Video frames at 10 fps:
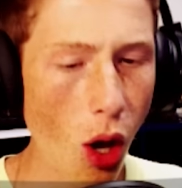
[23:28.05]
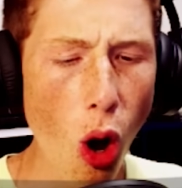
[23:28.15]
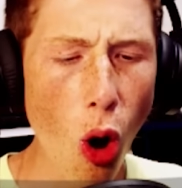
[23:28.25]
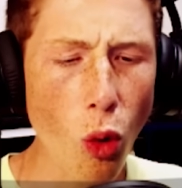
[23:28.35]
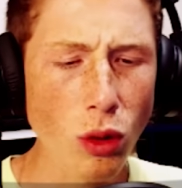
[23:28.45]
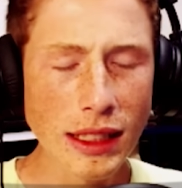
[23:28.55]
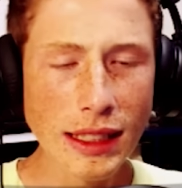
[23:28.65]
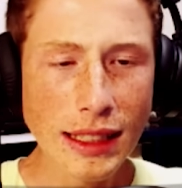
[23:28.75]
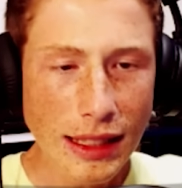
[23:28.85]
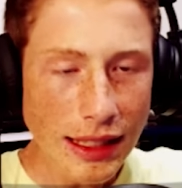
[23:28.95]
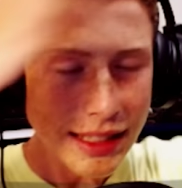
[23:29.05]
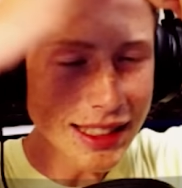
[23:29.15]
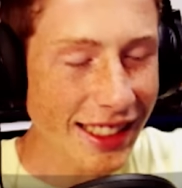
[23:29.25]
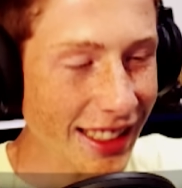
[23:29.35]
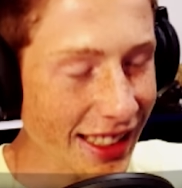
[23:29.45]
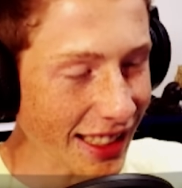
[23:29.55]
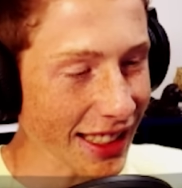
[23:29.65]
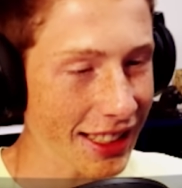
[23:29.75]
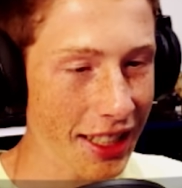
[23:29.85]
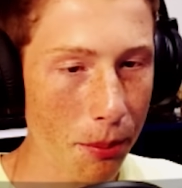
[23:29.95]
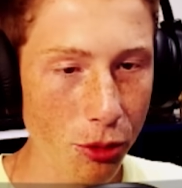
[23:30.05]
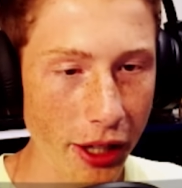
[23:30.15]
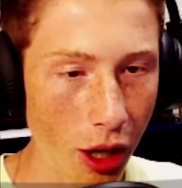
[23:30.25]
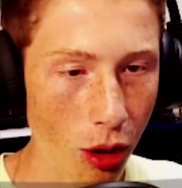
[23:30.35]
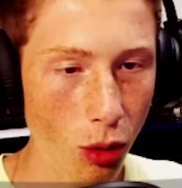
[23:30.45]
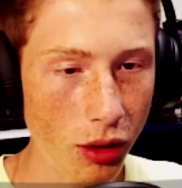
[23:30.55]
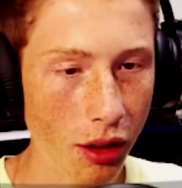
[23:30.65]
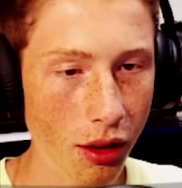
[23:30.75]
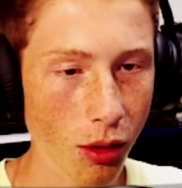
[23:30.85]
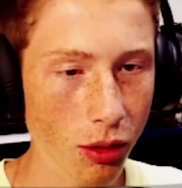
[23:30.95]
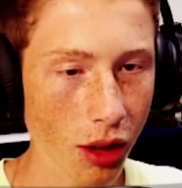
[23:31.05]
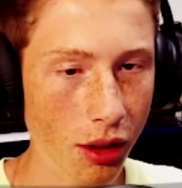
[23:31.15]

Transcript: Oh! Snapperino. Hold on.